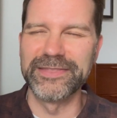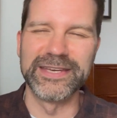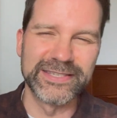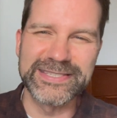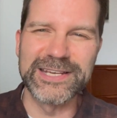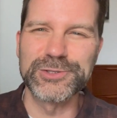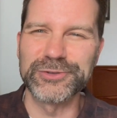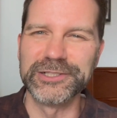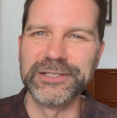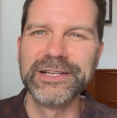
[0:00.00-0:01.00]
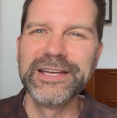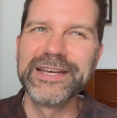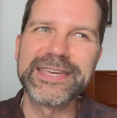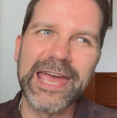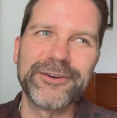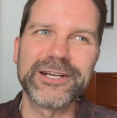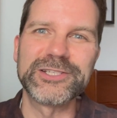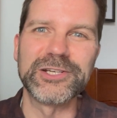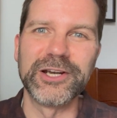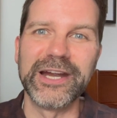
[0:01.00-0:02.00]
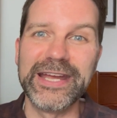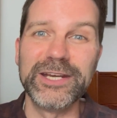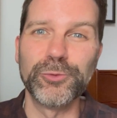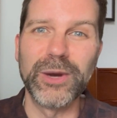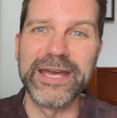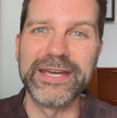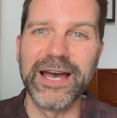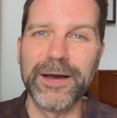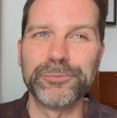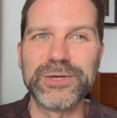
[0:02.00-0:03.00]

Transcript: the central character in a way um,